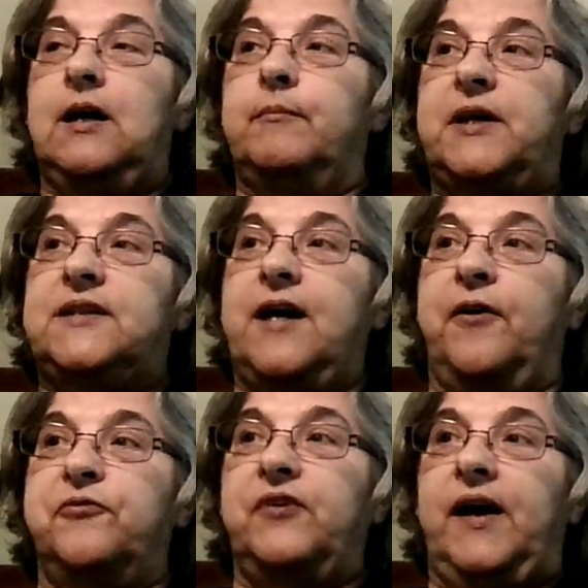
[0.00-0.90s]

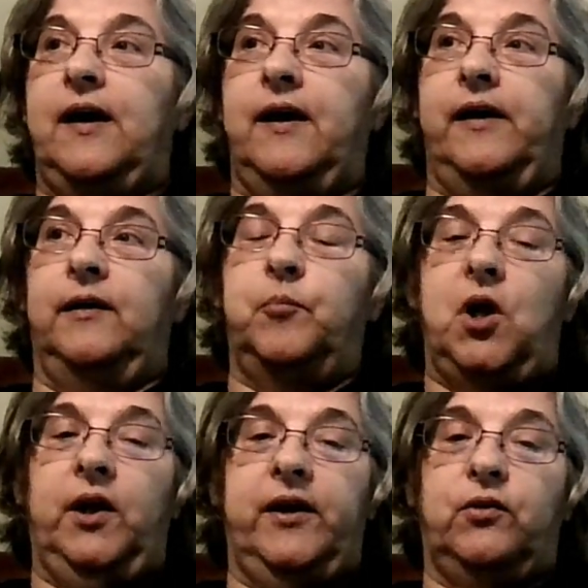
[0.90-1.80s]
myself and
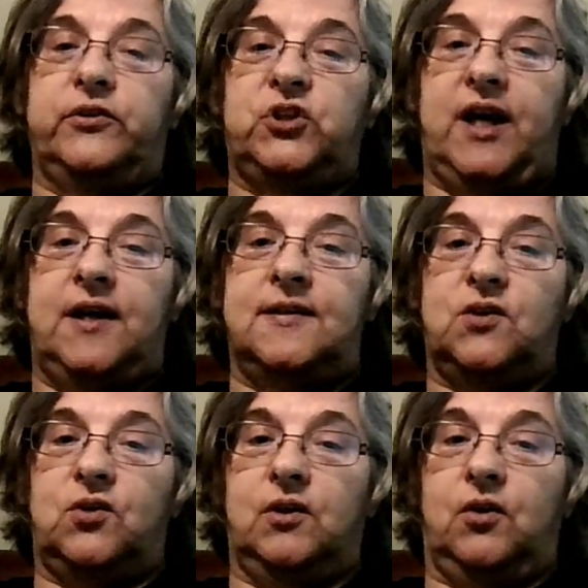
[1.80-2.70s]
Pauly's Crochet's
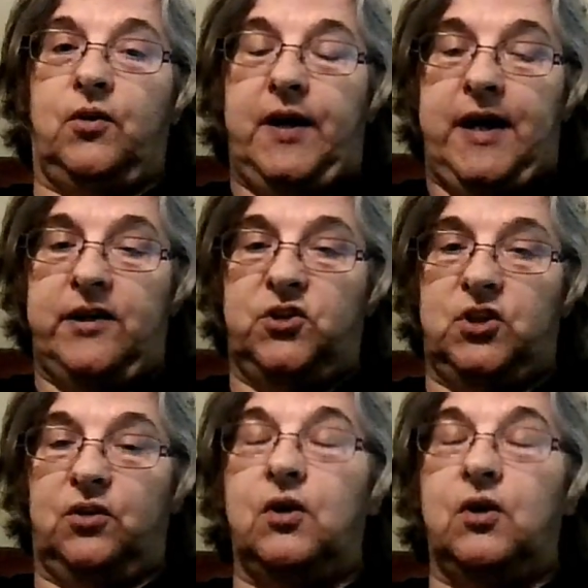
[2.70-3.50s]
Creation,